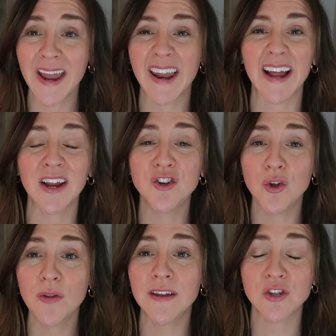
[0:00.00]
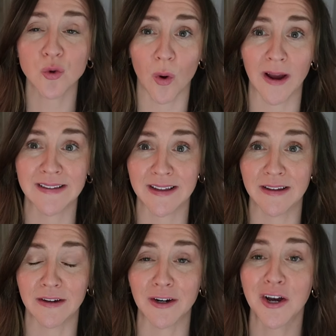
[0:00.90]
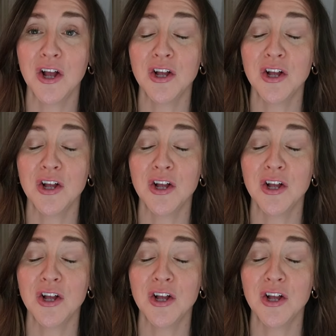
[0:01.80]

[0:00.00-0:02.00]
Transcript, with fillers: and I do this twice a year.